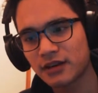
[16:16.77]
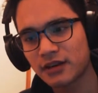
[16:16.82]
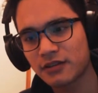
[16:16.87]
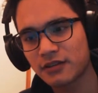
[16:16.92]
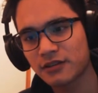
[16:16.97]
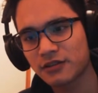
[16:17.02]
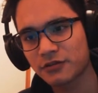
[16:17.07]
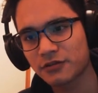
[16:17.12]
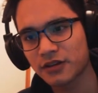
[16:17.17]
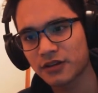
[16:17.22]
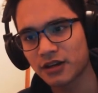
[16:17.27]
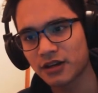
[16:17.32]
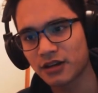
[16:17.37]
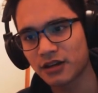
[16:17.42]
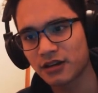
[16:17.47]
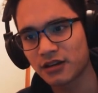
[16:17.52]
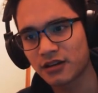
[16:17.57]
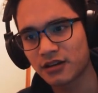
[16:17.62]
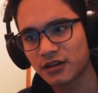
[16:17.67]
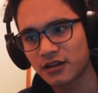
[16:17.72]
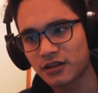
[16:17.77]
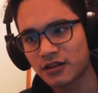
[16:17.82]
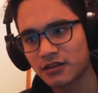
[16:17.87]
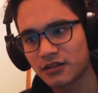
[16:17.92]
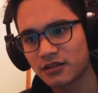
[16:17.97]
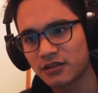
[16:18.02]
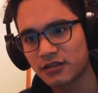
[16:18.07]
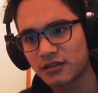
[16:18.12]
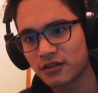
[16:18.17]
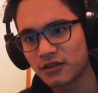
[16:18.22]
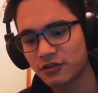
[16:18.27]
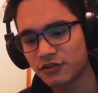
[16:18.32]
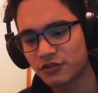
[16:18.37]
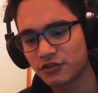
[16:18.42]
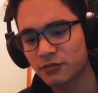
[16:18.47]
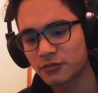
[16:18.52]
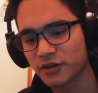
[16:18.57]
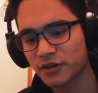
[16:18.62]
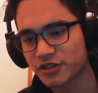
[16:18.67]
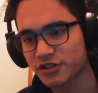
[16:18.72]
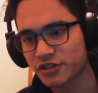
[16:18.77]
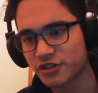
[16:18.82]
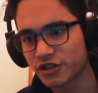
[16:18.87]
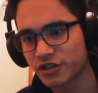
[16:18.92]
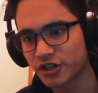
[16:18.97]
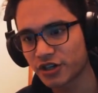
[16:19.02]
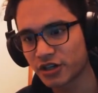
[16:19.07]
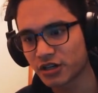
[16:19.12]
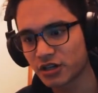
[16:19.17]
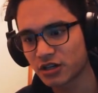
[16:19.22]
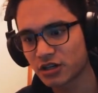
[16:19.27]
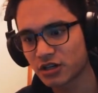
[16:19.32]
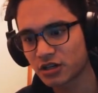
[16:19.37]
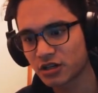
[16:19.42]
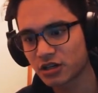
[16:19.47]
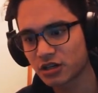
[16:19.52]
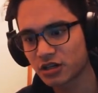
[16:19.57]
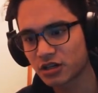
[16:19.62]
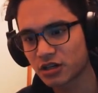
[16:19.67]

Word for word: Day 3. Didn't do much good.